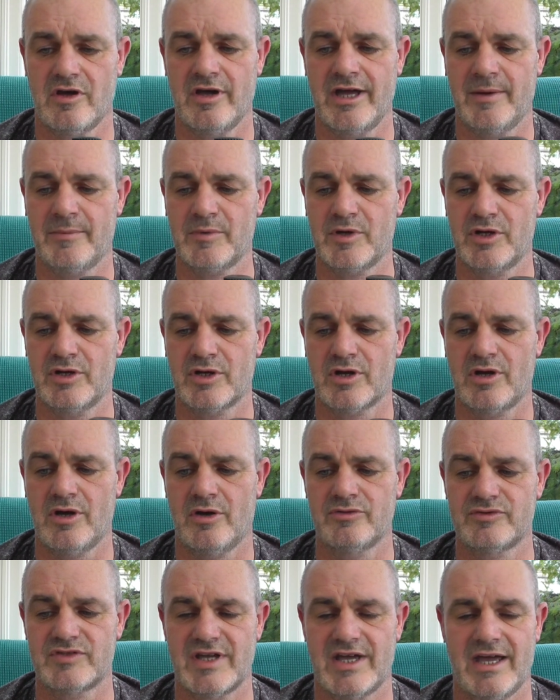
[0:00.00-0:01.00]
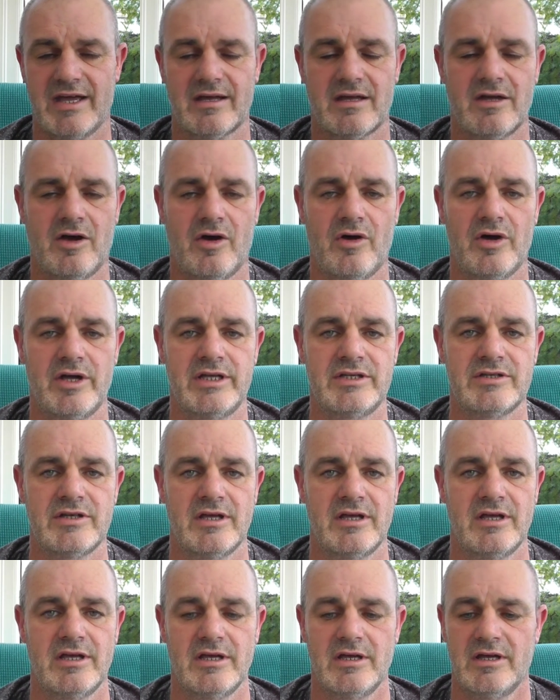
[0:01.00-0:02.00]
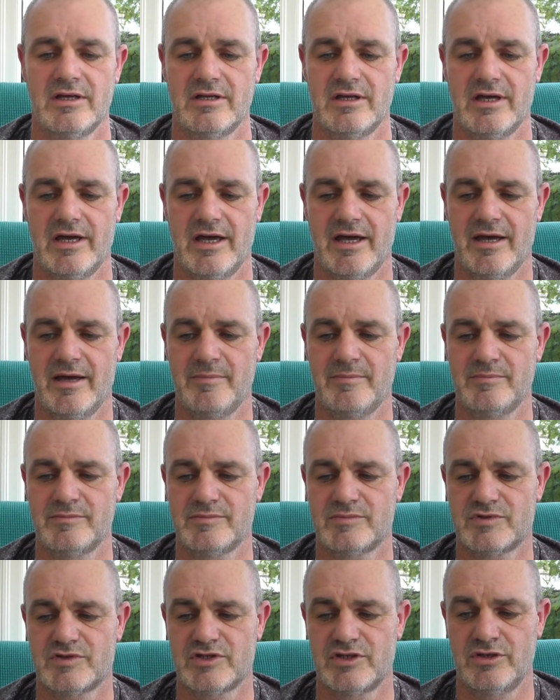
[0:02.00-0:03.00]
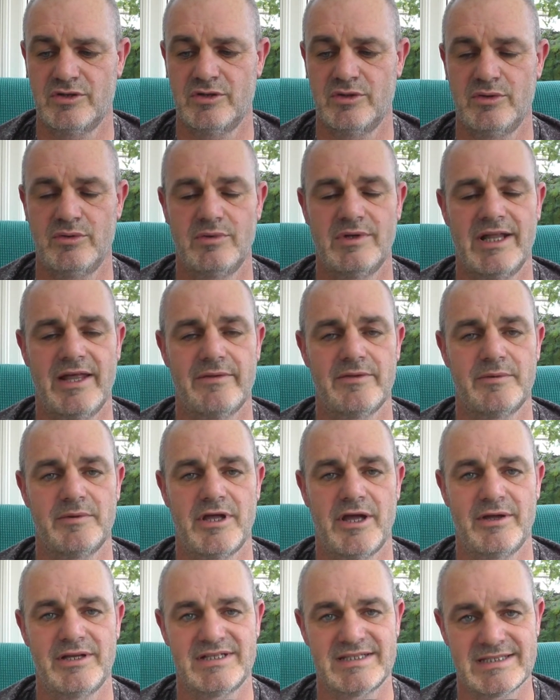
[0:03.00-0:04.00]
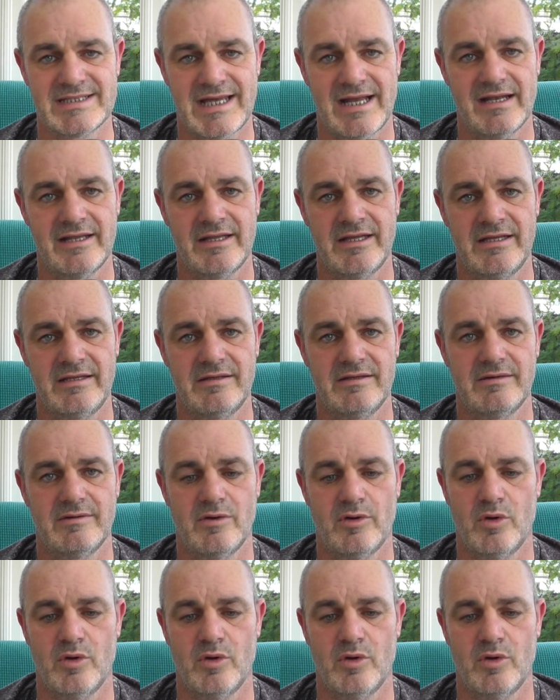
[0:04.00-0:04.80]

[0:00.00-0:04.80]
I am going to contact Guide to let them know exactly